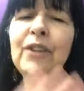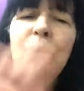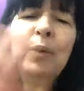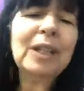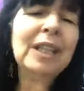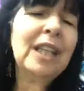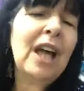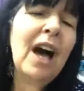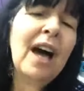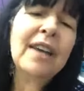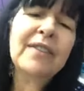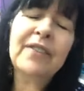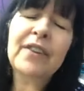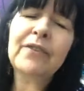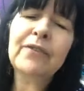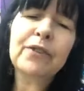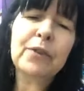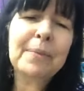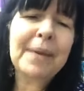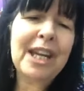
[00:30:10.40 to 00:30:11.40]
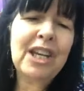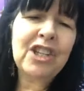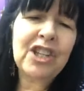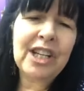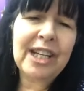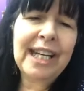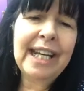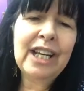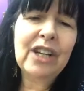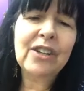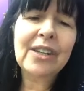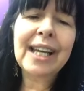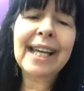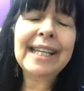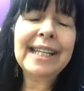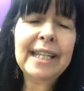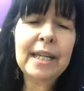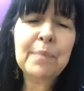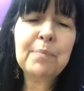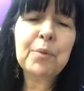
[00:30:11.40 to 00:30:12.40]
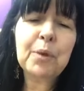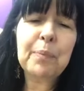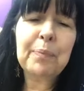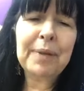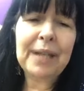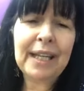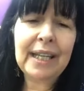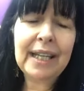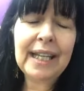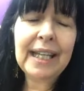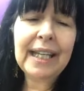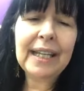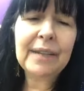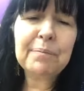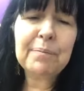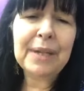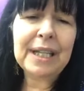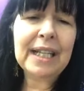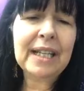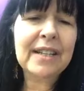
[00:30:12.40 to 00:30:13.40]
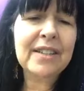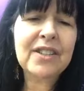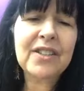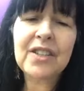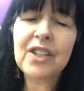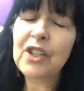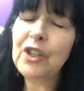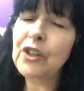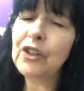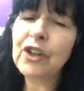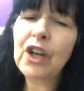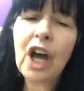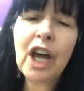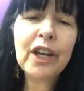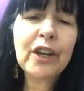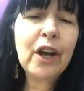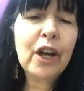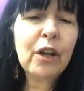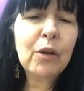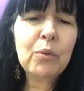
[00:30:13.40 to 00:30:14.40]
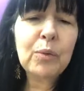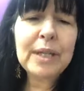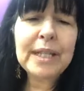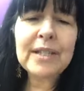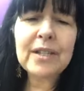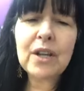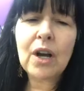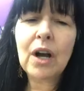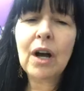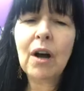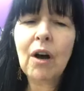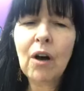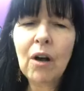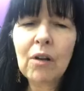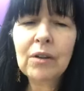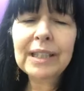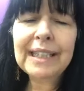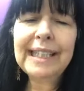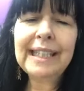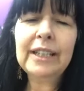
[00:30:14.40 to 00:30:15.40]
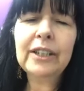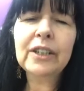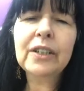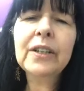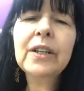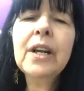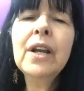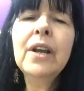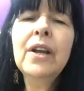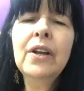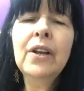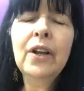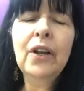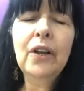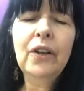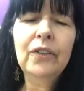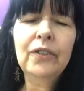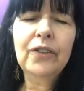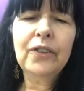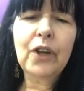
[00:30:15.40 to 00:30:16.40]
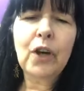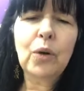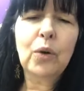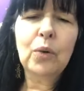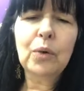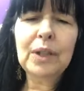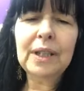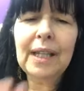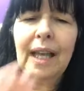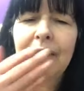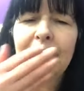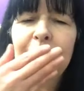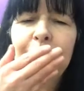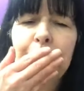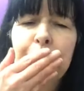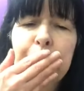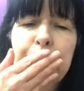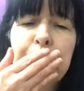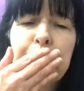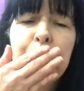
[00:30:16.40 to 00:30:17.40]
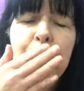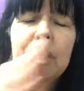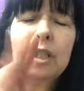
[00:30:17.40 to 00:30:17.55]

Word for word: give you a lot of information here, and I keep repeating it because you're not always all here. So love you.